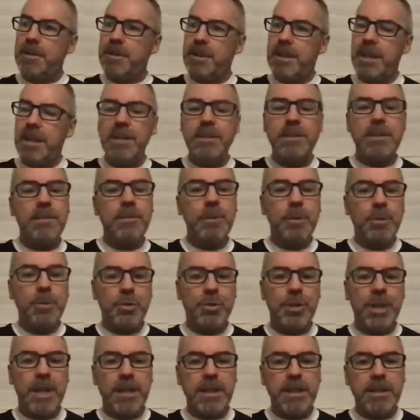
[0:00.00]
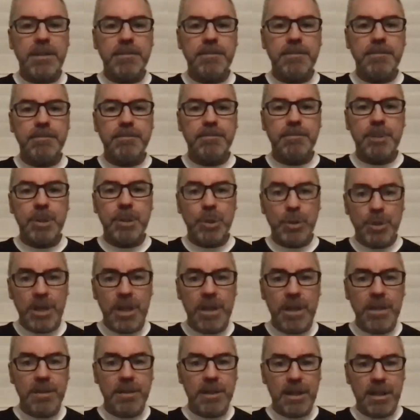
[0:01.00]
the interval training,
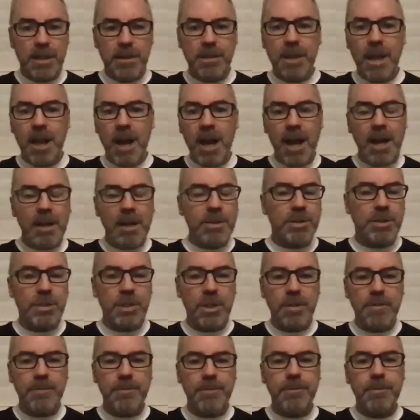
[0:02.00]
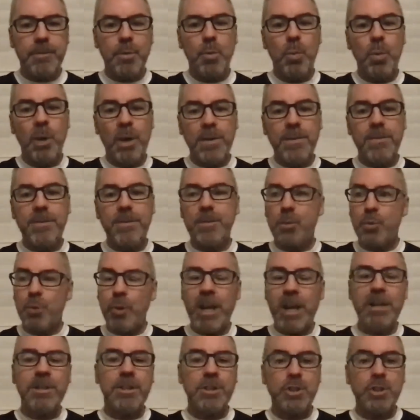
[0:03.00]
the hard stuff with
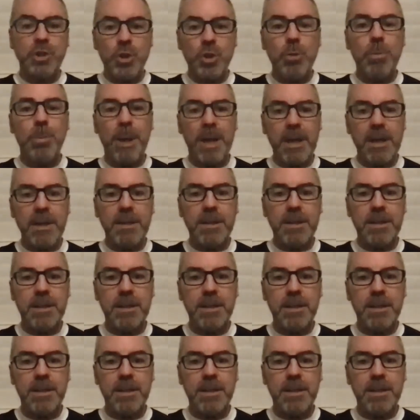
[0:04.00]
riding your bike,